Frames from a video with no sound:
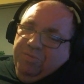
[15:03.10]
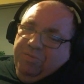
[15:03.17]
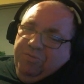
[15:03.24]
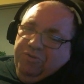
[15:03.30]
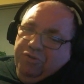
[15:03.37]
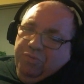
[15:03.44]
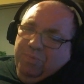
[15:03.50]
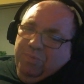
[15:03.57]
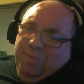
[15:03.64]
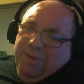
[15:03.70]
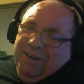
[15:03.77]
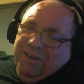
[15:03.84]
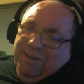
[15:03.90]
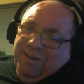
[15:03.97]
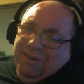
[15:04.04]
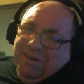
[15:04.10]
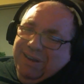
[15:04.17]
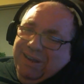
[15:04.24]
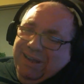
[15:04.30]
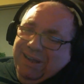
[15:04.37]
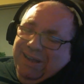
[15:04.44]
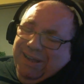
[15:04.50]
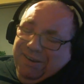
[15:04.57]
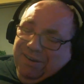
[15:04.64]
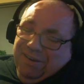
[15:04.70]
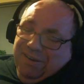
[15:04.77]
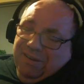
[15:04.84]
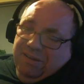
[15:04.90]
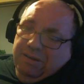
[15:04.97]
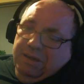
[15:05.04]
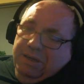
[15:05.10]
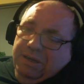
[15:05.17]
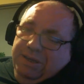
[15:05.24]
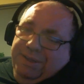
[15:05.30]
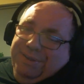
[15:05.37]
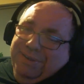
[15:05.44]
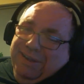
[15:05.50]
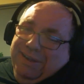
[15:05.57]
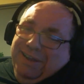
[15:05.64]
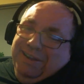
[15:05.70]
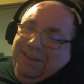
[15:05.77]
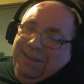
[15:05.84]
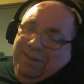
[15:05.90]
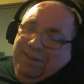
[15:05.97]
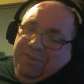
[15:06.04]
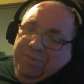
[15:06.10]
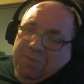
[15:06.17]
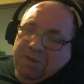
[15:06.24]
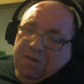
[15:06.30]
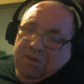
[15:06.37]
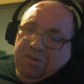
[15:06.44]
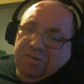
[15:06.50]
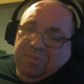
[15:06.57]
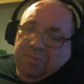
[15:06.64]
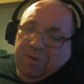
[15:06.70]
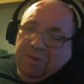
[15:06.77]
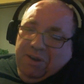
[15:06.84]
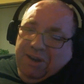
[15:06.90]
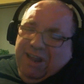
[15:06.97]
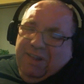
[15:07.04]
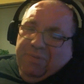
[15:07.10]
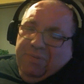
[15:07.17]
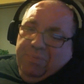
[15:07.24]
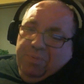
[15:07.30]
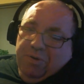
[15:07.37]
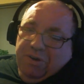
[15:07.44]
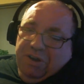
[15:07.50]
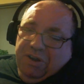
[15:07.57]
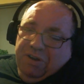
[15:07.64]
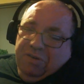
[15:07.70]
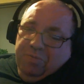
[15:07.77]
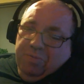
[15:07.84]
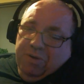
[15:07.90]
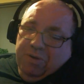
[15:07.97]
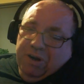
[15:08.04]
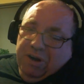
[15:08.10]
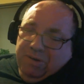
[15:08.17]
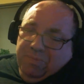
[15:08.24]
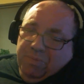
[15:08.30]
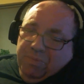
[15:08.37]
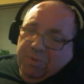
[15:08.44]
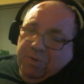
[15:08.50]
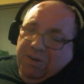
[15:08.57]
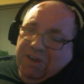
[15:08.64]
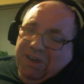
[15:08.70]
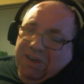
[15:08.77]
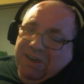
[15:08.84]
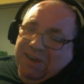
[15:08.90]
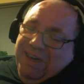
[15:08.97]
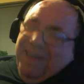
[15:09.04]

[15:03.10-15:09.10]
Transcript: jump at it, and that leads me on to my next point, whereby